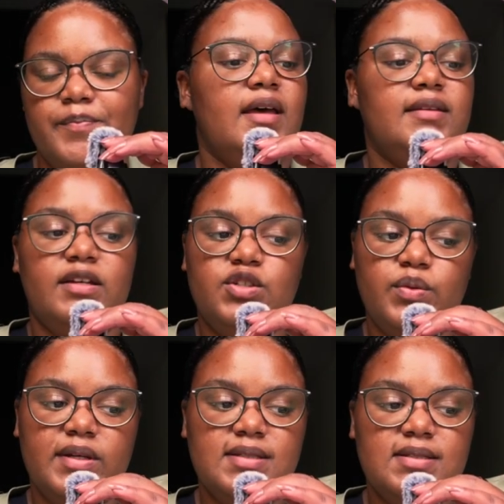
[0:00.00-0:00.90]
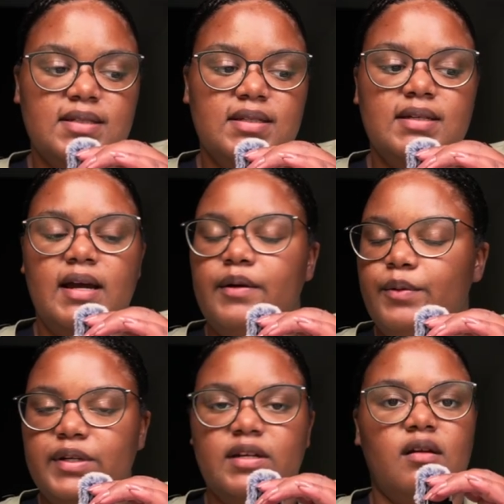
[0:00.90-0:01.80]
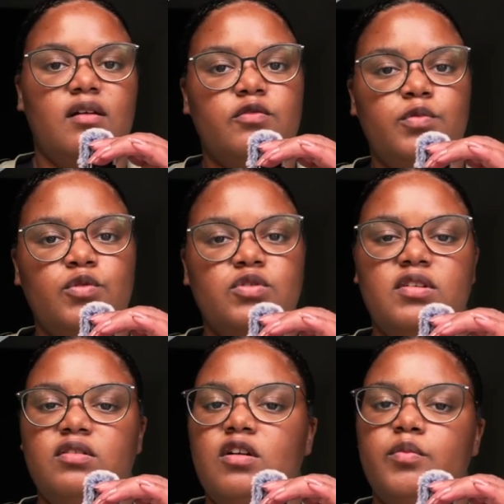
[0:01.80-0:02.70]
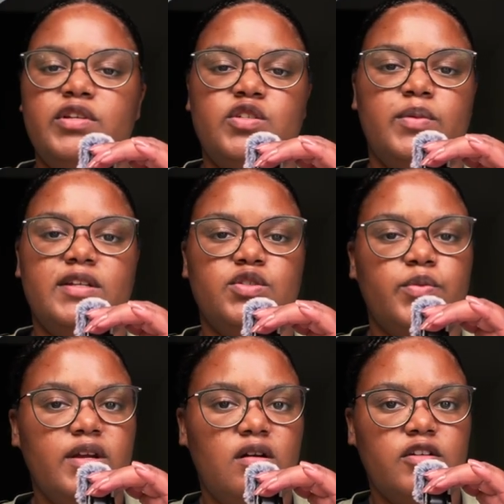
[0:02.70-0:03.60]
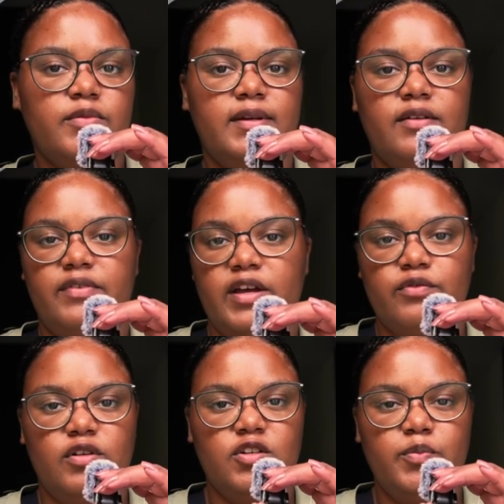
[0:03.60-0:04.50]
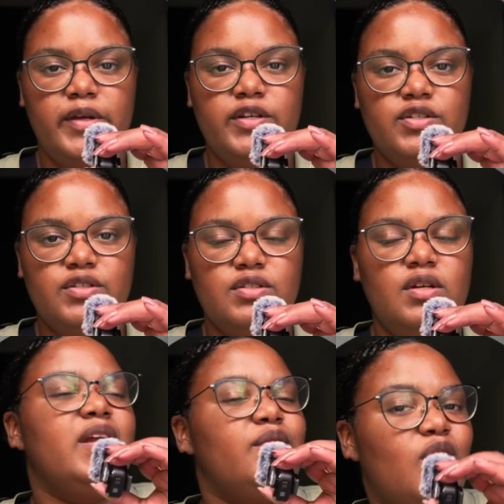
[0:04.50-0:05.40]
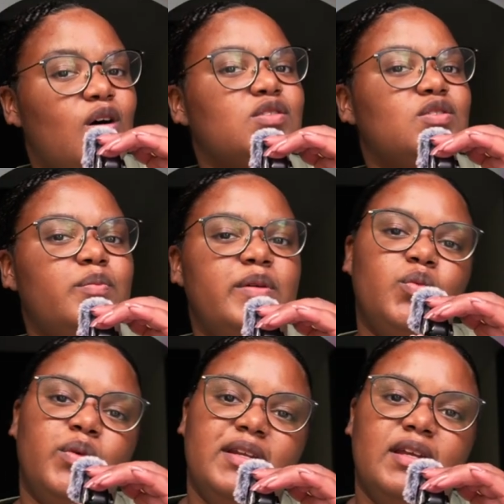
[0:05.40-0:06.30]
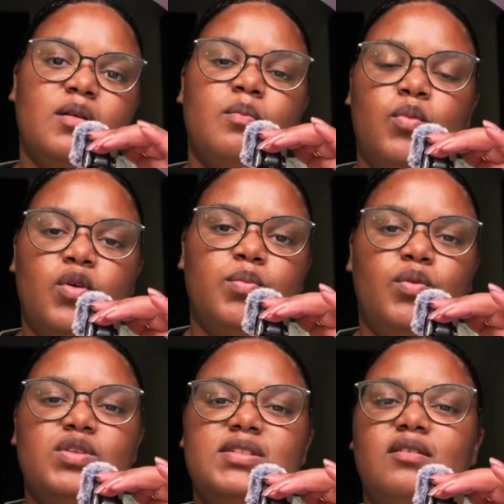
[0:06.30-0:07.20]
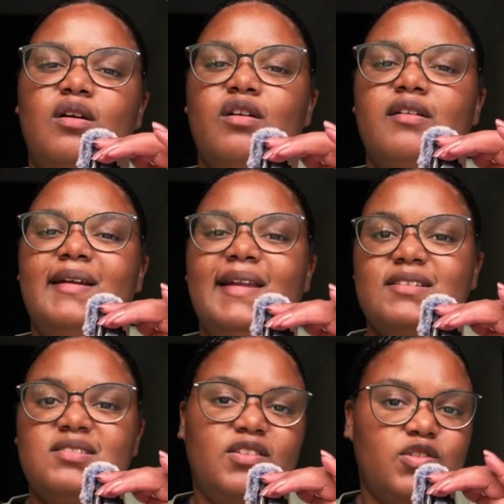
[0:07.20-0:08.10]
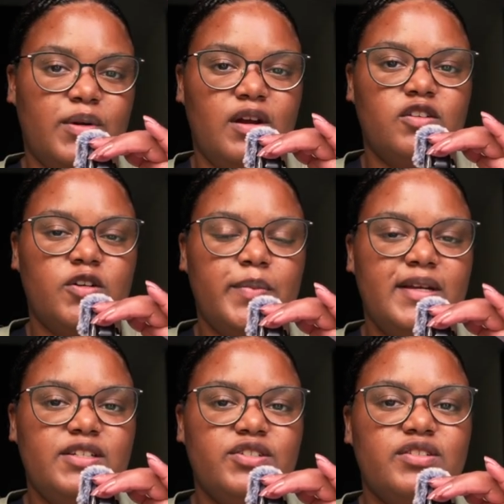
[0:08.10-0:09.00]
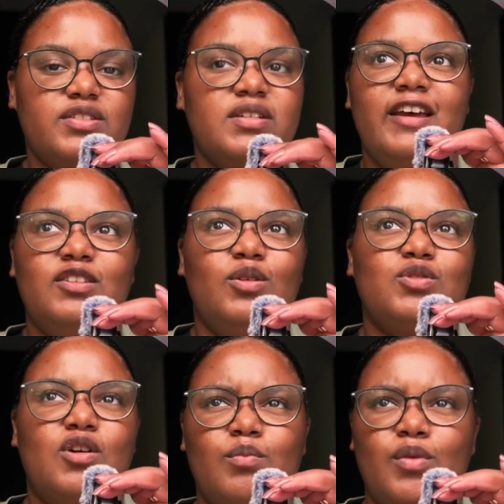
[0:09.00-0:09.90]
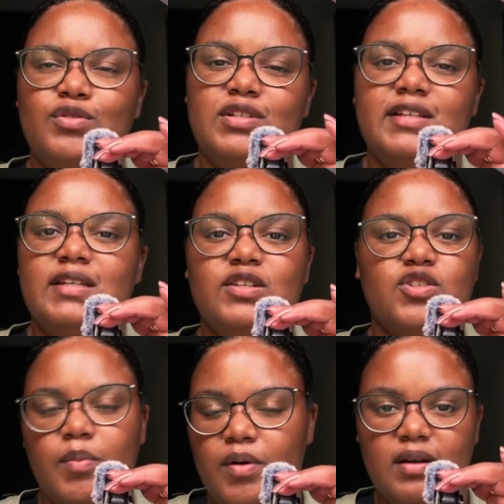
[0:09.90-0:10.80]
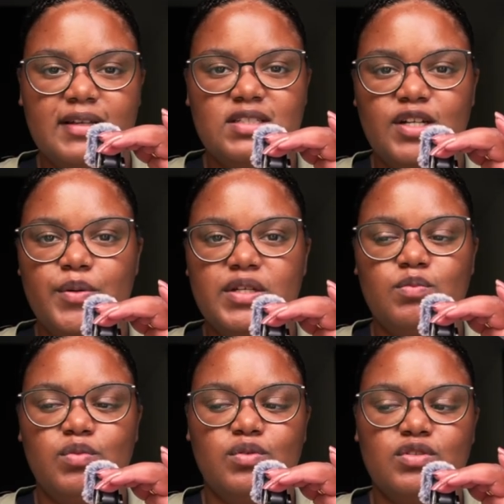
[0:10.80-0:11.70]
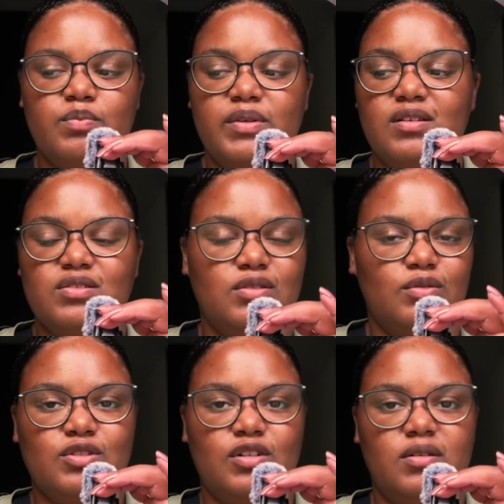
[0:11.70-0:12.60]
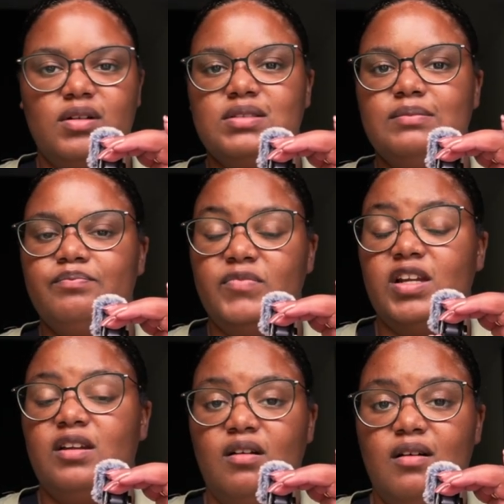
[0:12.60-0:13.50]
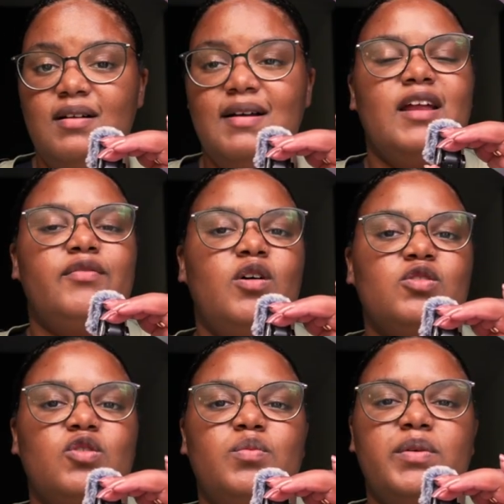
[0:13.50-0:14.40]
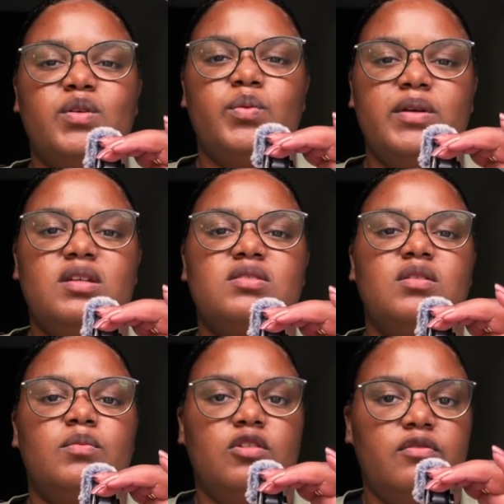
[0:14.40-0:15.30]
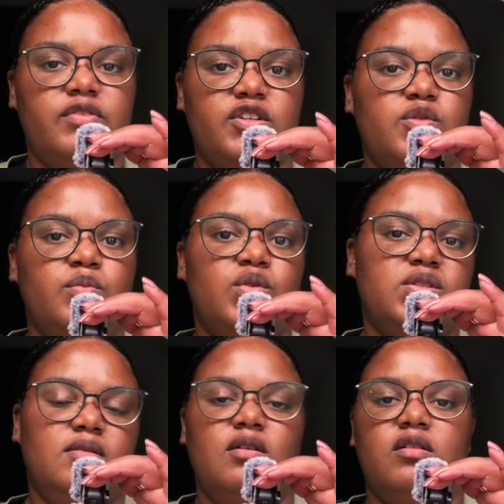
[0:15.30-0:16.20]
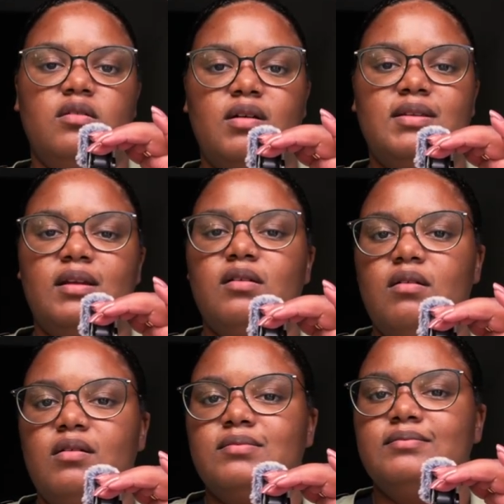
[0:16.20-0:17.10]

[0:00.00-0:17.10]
And as you can see, I read a lot of books that are between 300 and 500 pages, but I've also been reading more books that are less than 300 pages, and those are mostly the Shopaholic series books, because those are not that long. And I've also been reading some non-fiction books that are not that long.